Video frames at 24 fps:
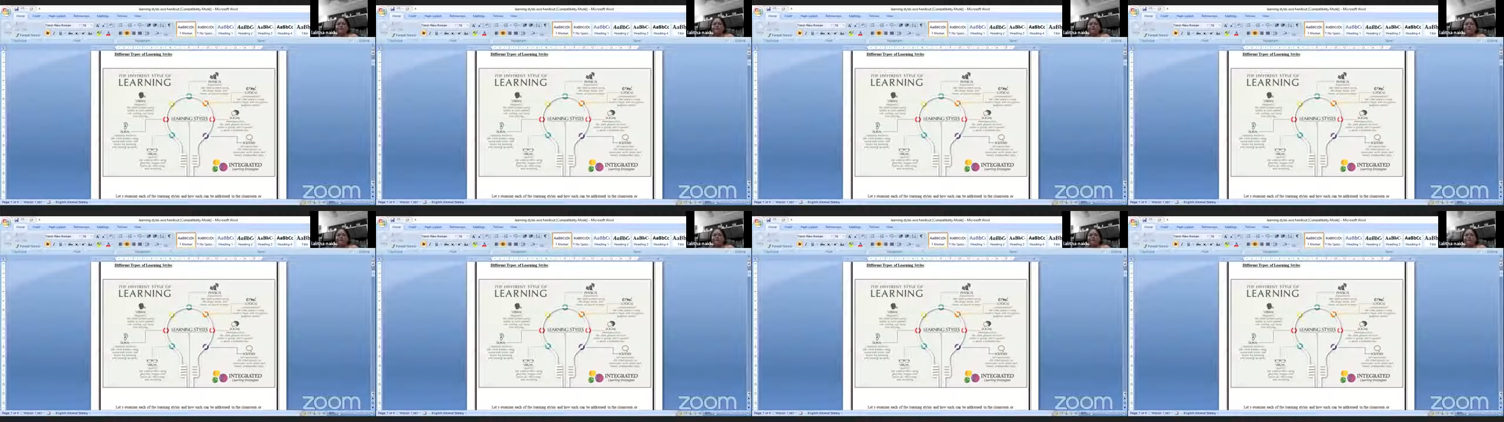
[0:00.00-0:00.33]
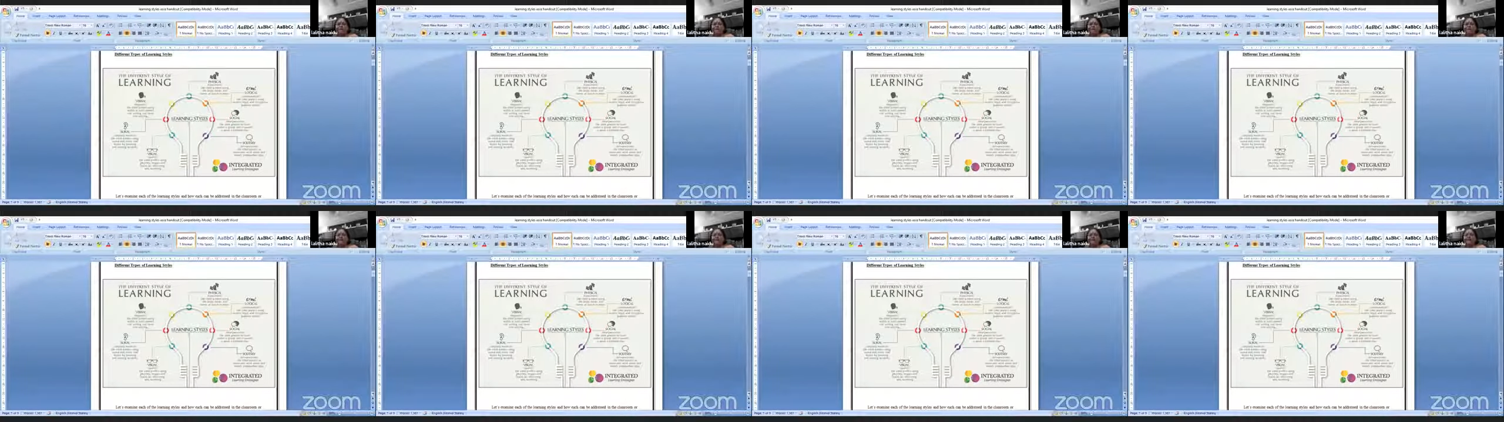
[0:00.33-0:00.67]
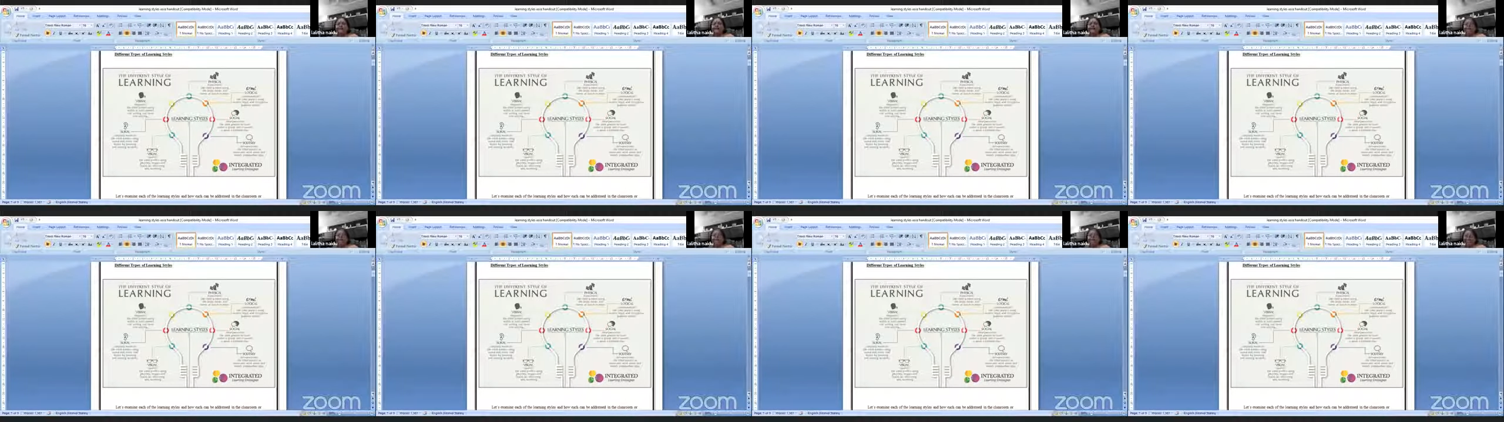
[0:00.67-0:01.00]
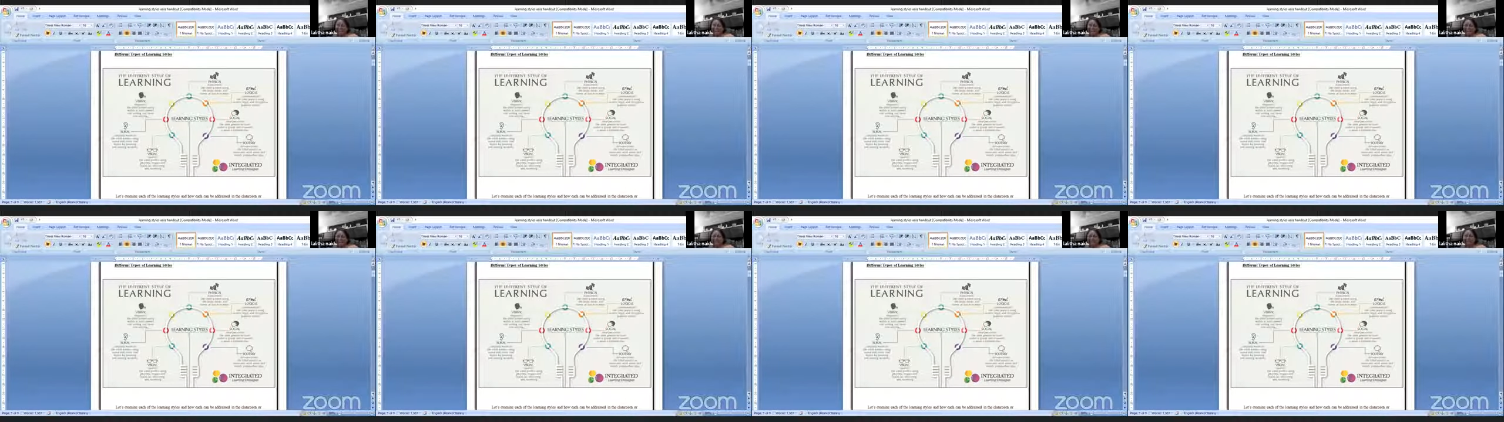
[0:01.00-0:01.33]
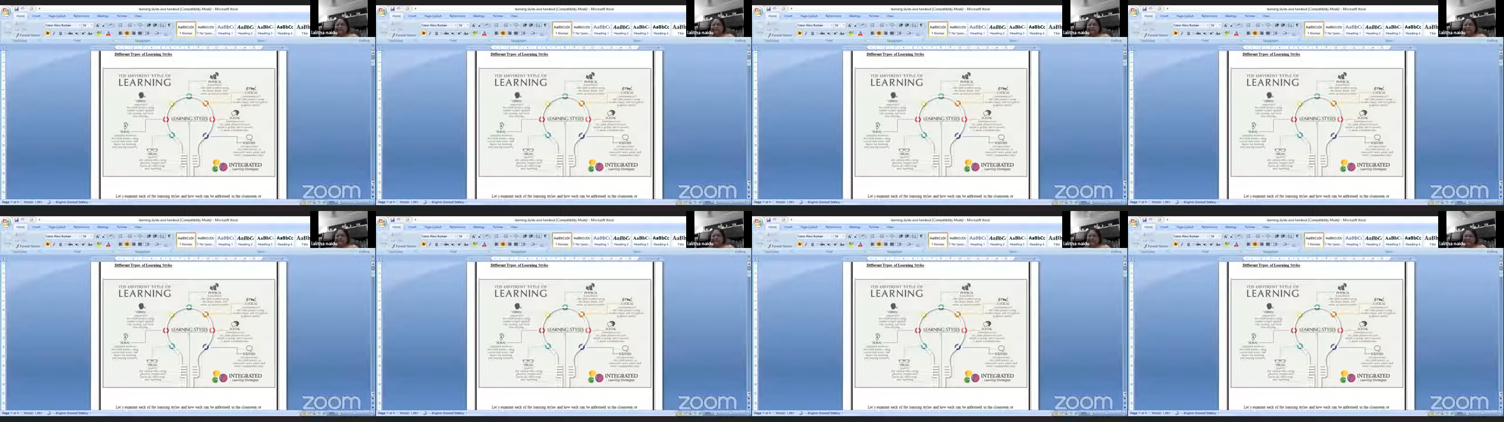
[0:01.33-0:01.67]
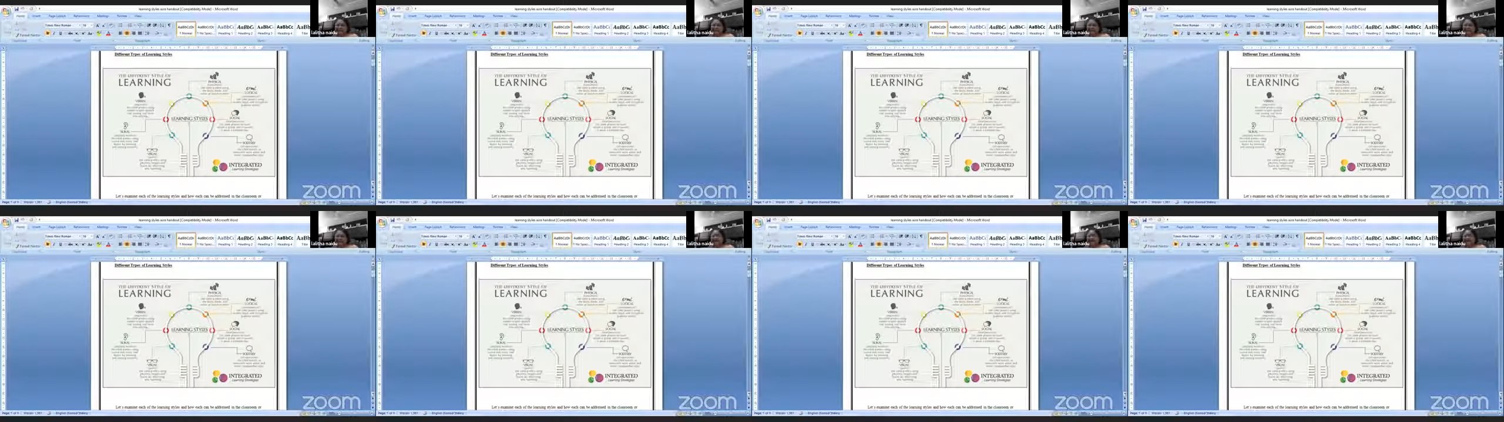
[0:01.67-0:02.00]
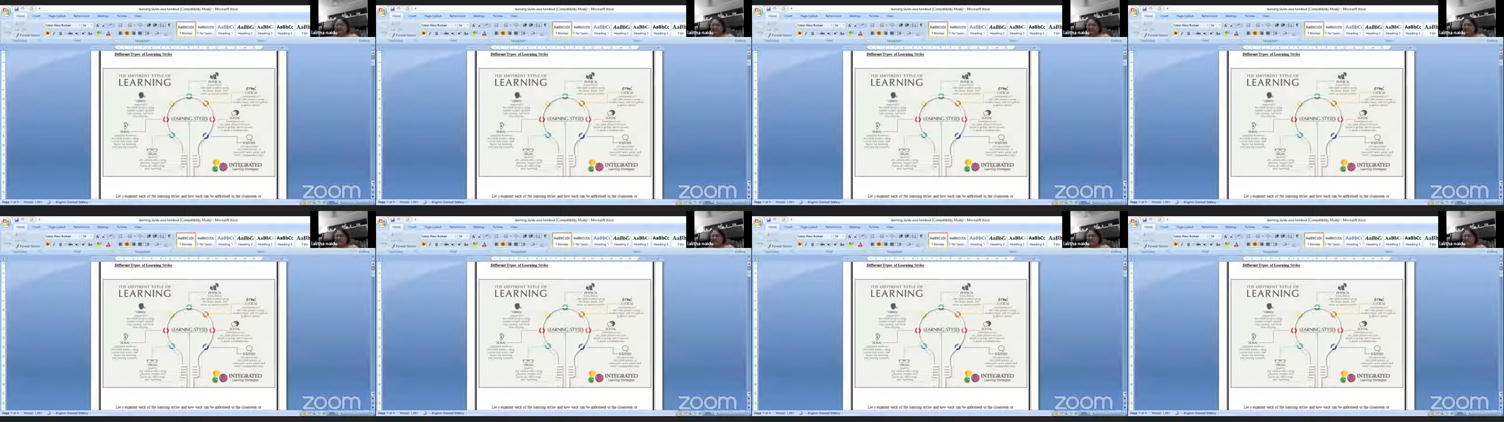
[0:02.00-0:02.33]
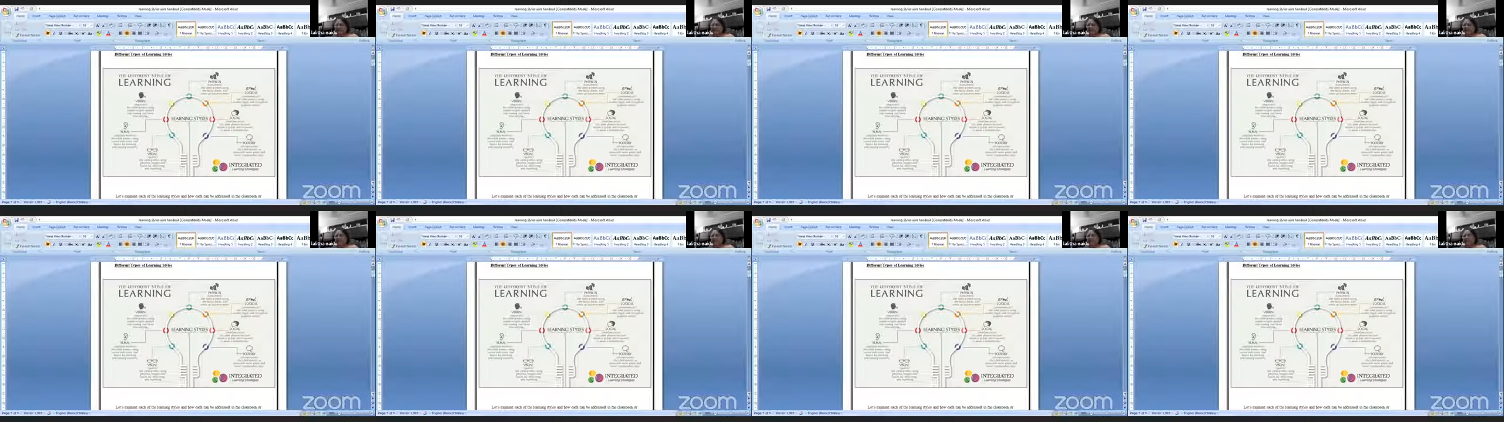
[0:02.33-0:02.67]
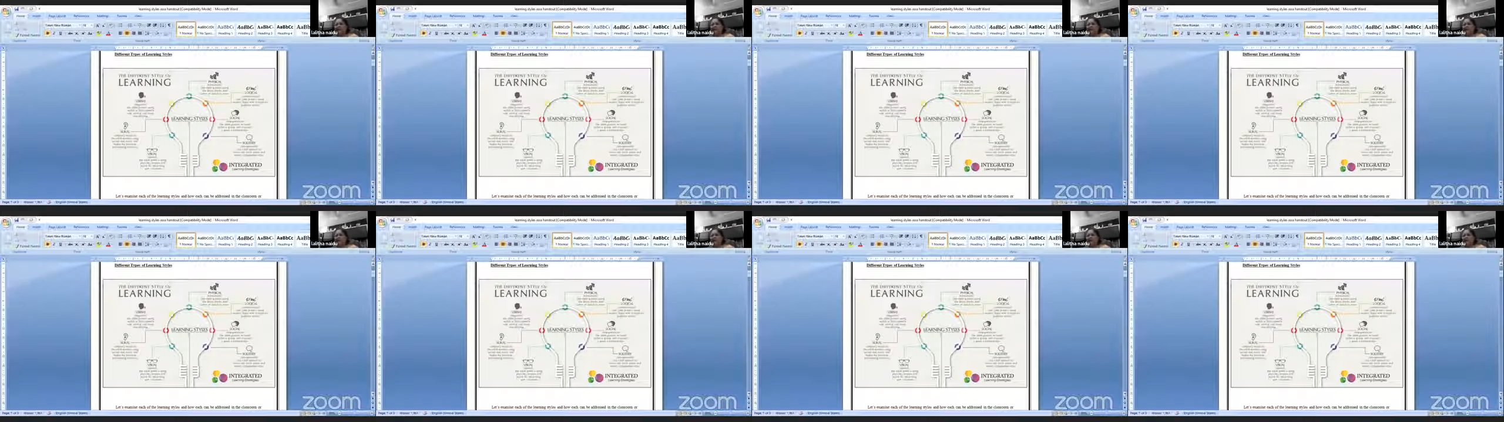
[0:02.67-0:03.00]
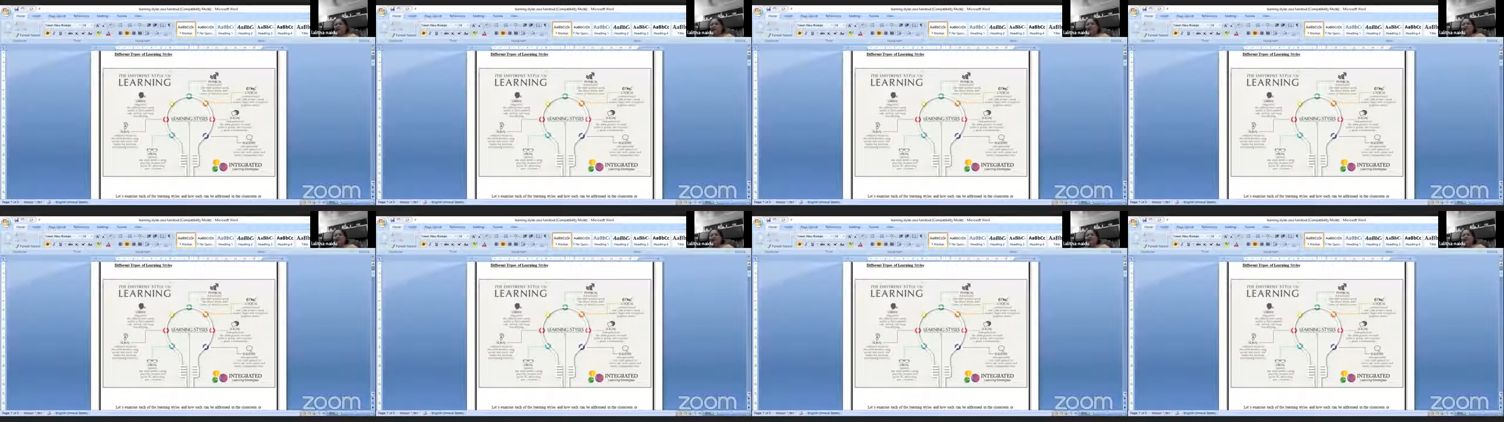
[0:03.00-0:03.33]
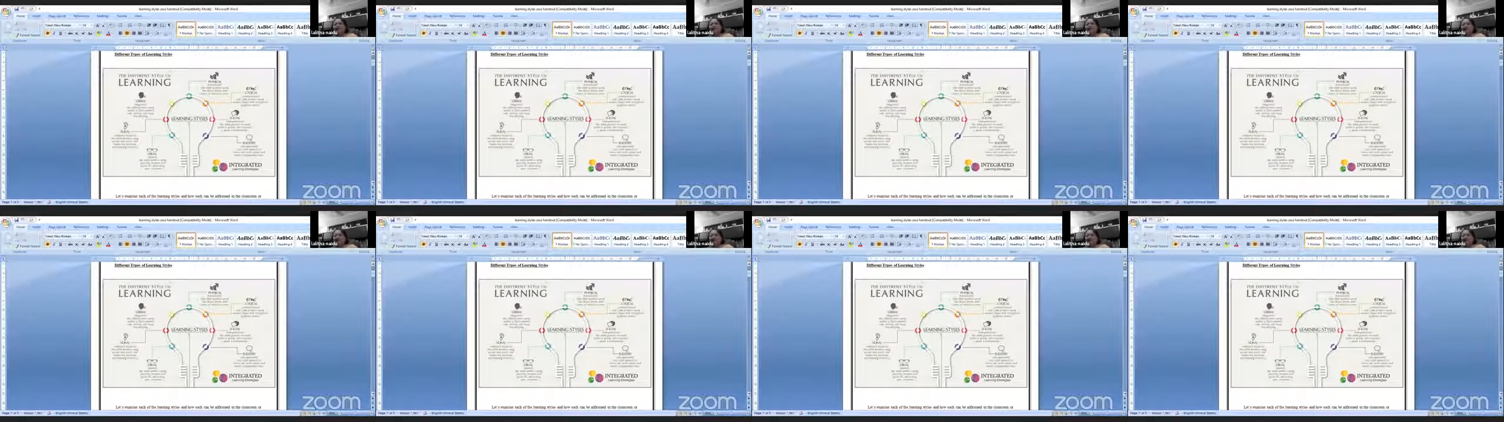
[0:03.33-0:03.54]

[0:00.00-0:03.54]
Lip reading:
[unreadable: no face in view]